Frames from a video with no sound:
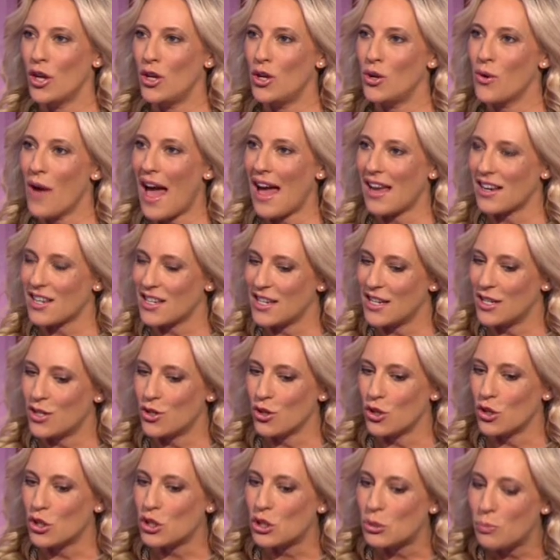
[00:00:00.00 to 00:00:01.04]
you actually
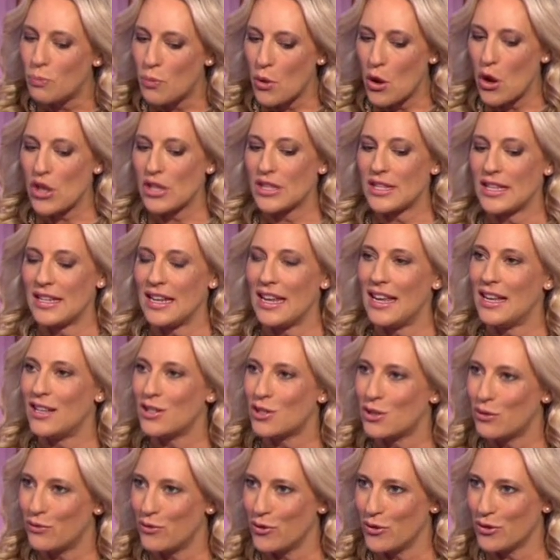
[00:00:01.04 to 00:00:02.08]
do spurts and
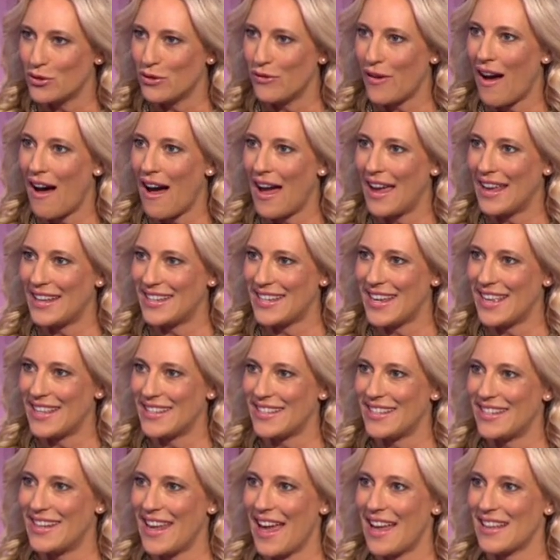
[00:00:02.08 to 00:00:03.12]
intervals of high
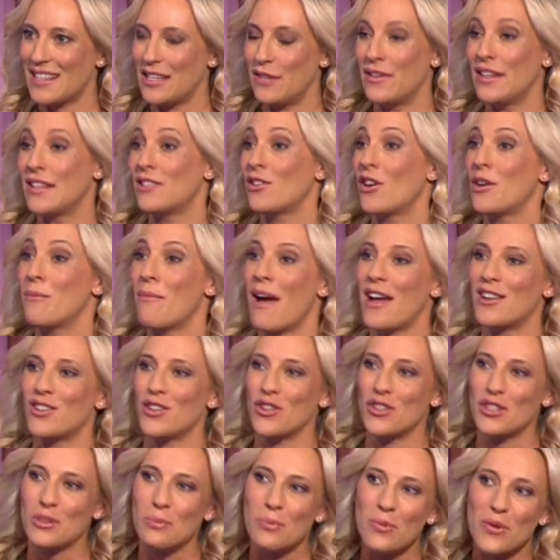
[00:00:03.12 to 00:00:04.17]
intensity activity. So you might
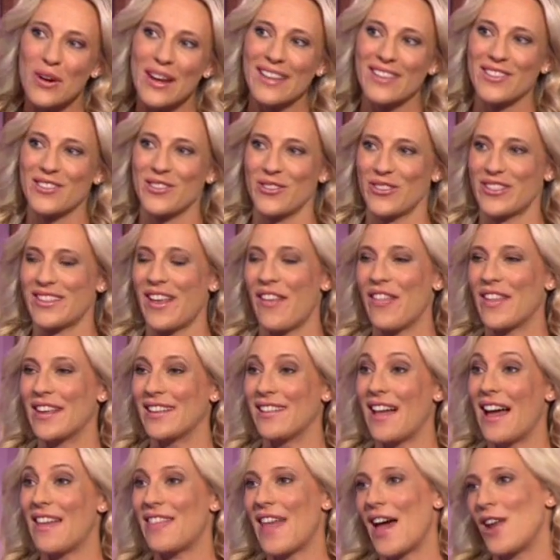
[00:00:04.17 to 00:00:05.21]
do sprints or something
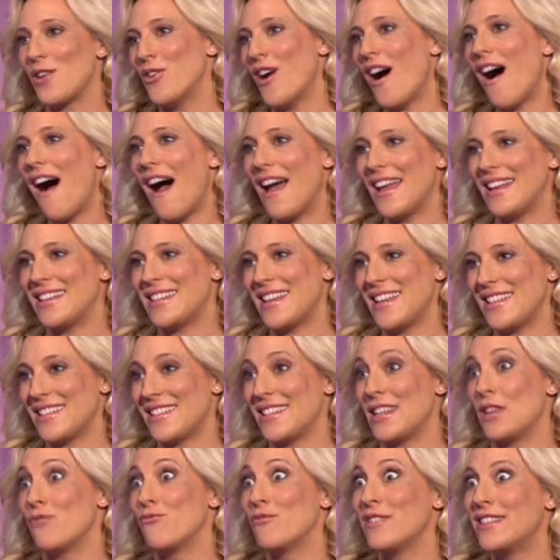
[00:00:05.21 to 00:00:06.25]
like that, or high
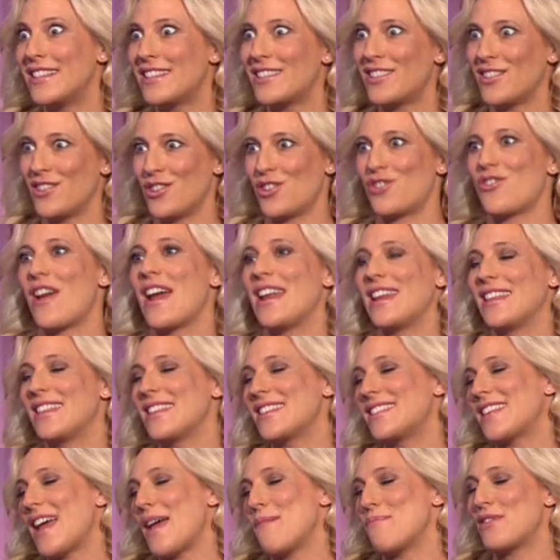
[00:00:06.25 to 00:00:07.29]
intensity resistance training, the
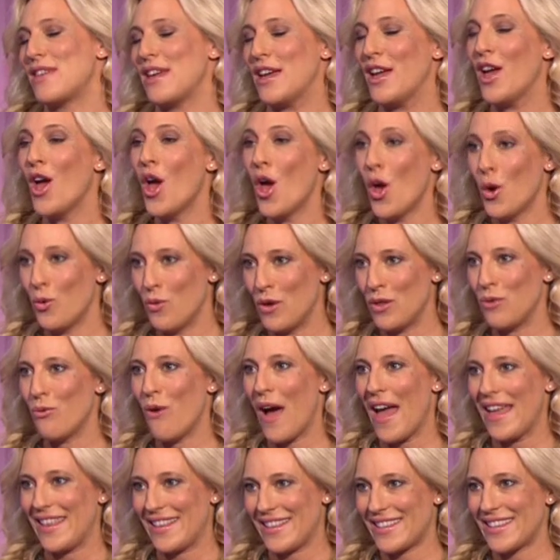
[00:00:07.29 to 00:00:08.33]
same thing with
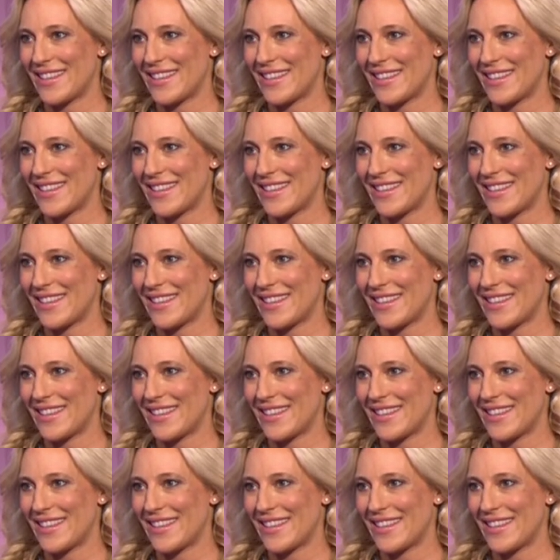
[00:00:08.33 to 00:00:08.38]
weights.